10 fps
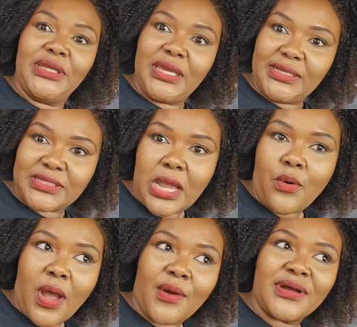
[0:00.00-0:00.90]
how I
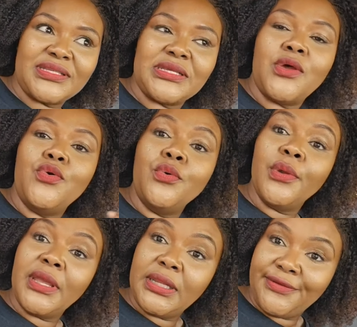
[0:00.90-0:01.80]
was really
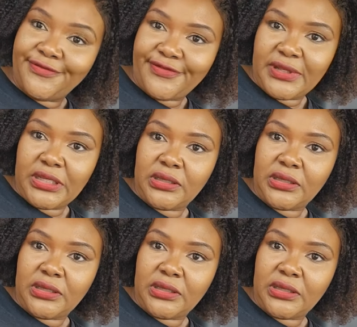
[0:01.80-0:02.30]
feeling.